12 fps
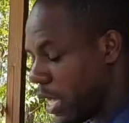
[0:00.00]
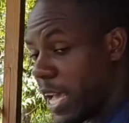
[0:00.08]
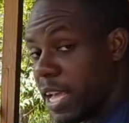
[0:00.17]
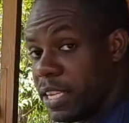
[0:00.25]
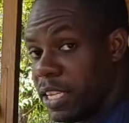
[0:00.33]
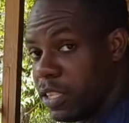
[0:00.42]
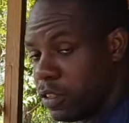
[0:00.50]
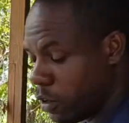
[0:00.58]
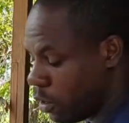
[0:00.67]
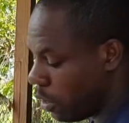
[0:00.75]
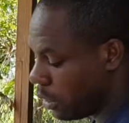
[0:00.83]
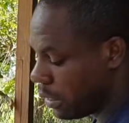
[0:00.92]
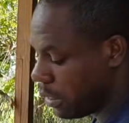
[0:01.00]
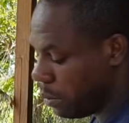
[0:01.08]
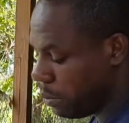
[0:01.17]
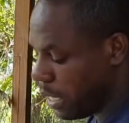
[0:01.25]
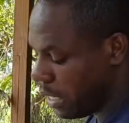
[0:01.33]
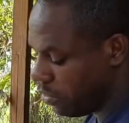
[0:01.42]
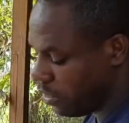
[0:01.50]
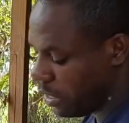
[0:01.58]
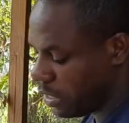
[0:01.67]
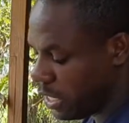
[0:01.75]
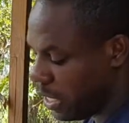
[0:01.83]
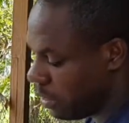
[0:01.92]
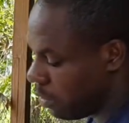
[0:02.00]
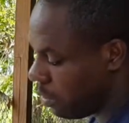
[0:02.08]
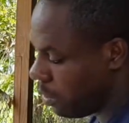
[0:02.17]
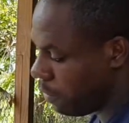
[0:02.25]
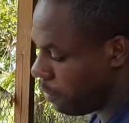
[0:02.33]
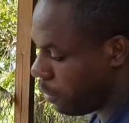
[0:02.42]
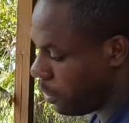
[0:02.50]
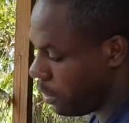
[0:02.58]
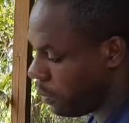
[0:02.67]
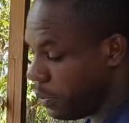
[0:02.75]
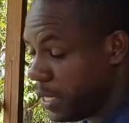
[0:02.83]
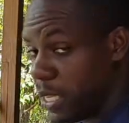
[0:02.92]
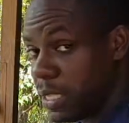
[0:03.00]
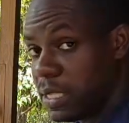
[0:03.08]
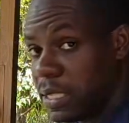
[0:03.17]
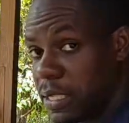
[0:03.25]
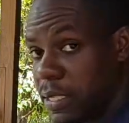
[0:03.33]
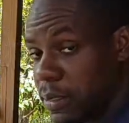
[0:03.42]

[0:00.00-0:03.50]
I need to cut some notches into the front piece,